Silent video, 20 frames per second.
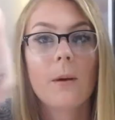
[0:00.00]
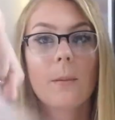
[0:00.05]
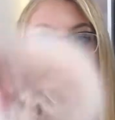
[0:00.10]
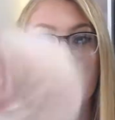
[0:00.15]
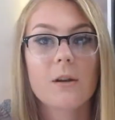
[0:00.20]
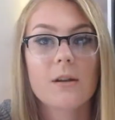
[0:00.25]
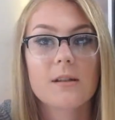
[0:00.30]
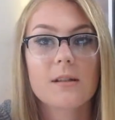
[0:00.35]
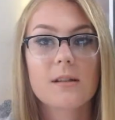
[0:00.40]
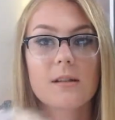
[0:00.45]

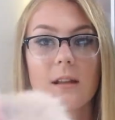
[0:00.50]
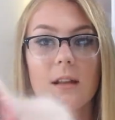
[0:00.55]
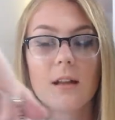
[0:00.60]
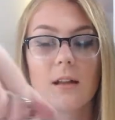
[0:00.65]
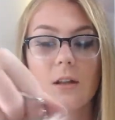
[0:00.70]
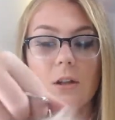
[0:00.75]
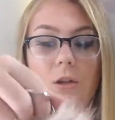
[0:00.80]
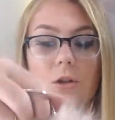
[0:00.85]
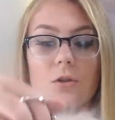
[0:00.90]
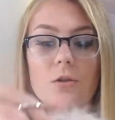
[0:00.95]
purses. Like
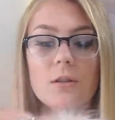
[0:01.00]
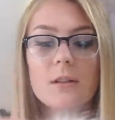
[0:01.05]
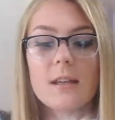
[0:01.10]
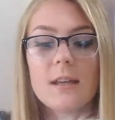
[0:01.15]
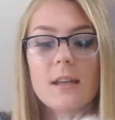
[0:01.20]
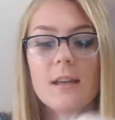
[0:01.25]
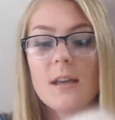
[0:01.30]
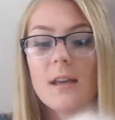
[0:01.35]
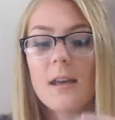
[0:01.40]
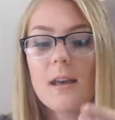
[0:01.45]

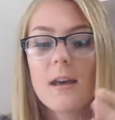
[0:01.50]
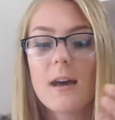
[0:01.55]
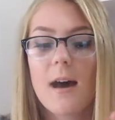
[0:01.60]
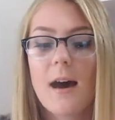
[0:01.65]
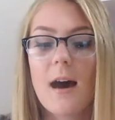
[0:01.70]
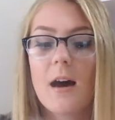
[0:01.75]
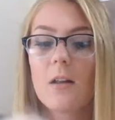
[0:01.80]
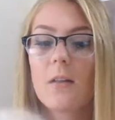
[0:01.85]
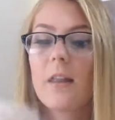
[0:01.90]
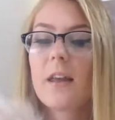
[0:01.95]
literally,
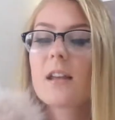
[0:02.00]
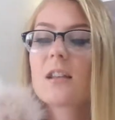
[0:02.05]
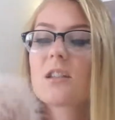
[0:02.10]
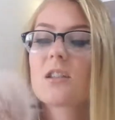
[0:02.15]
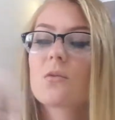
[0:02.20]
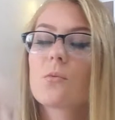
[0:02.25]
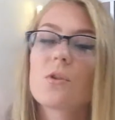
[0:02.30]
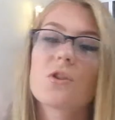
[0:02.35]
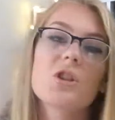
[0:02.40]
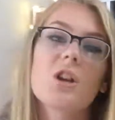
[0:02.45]
I'll like
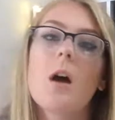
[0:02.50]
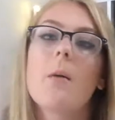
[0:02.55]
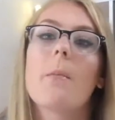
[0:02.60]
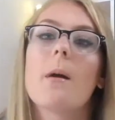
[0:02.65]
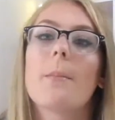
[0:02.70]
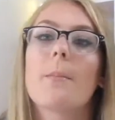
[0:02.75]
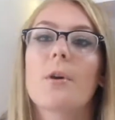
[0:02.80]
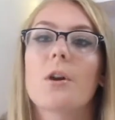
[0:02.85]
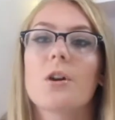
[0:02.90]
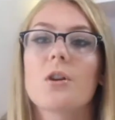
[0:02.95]
switch out
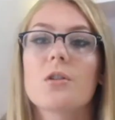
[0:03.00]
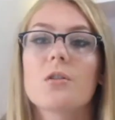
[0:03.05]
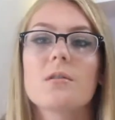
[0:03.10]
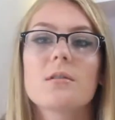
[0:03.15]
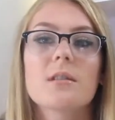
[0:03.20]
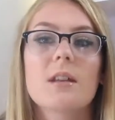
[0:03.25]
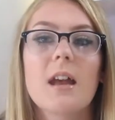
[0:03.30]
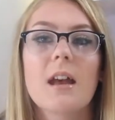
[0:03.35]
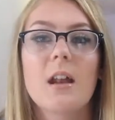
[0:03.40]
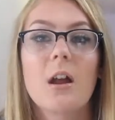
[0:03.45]
my
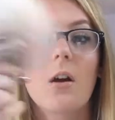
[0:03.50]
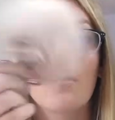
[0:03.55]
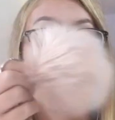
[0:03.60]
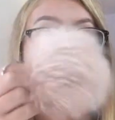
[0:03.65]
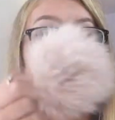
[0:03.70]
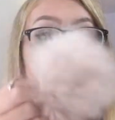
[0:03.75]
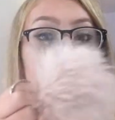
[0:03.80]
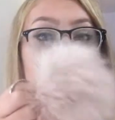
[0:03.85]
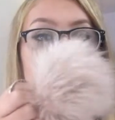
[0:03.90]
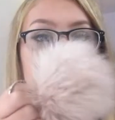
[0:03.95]
purse and I'll
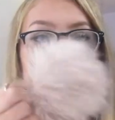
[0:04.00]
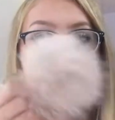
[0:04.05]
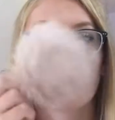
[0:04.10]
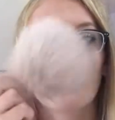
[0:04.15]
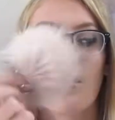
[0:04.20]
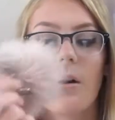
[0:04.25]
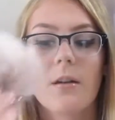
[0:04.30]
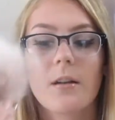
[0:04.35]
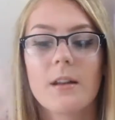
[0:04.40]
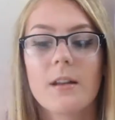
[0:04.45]
put this
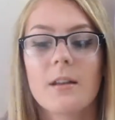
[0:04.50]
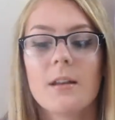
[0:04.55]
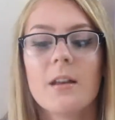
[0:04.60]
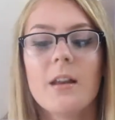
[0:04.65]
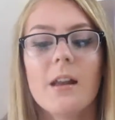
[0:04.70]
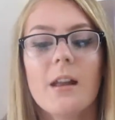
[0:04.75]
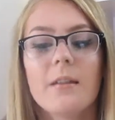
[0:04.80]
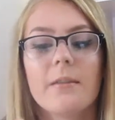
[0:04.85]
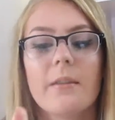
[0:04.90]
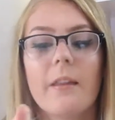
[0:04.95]
on it.
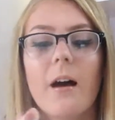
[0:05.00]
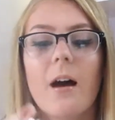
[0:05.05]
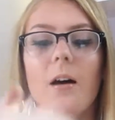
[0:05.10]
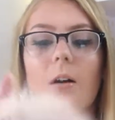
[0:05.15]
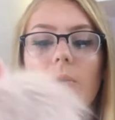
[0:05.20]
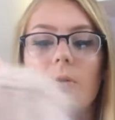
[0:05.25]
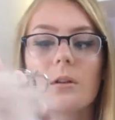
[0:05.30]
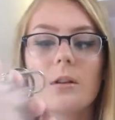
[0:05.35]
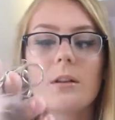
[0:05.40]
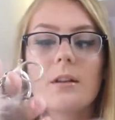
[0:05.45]
Not
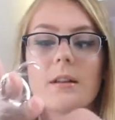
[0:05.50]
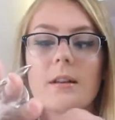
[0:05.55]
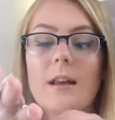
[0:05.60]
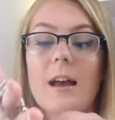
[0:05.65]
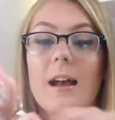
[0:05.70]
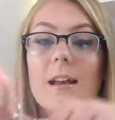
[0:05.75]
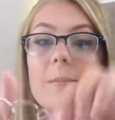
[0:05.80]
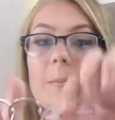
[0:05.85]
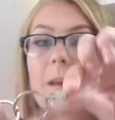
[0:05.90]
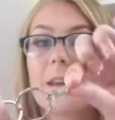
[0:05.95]
only does it
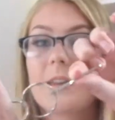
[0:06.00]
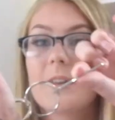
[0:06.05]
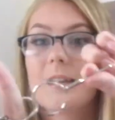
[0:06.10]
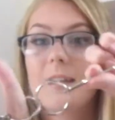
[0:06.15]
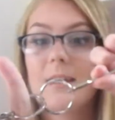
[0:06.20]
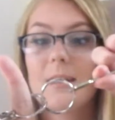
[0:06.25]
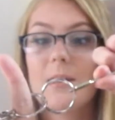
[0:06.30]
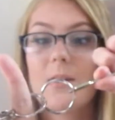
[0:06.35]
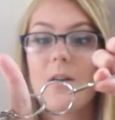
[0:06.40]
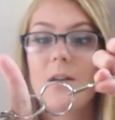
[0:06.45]
have my
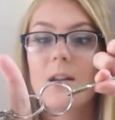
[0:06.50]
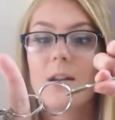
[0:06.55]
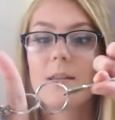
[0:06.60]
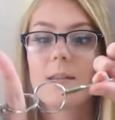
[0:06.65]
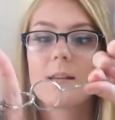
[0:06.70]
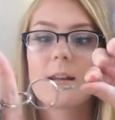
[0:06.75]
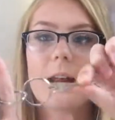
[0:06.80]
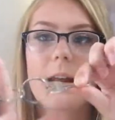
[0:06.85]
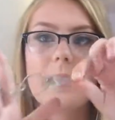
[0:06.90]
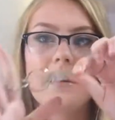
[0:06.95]
key on it
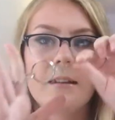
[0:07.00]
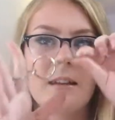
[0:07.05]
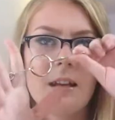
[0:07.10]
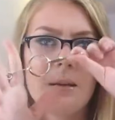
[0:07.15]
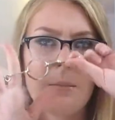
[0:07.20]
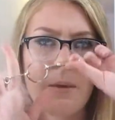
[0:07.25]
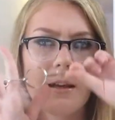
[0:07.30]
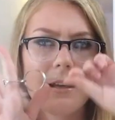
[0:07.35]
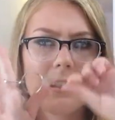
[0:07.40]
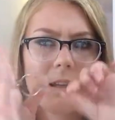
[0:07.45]
that I need
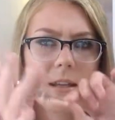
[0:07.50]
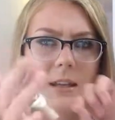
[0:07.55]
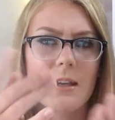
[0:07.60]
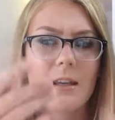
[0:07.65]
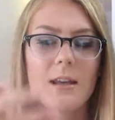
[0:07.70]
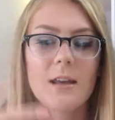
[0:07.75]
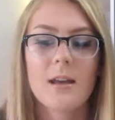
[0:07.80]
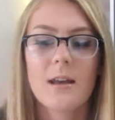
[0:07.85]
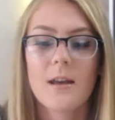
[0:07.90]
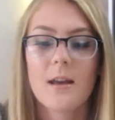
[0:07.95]
my
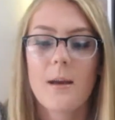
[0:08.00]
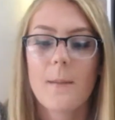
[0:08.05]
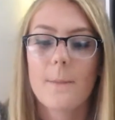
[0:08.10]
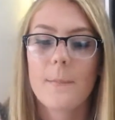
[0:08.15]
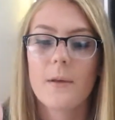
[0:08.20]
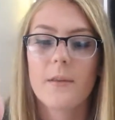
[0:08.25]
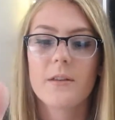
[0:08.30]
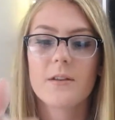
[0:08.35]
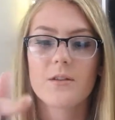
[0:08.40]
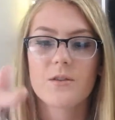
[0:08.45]
key,
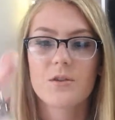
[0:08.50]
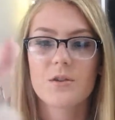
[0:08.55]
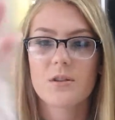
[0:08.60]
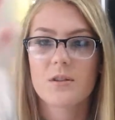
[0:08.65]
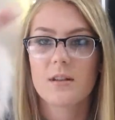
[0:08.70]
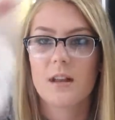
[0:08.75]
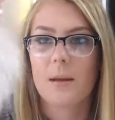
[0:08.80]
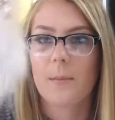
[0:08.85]
but this is like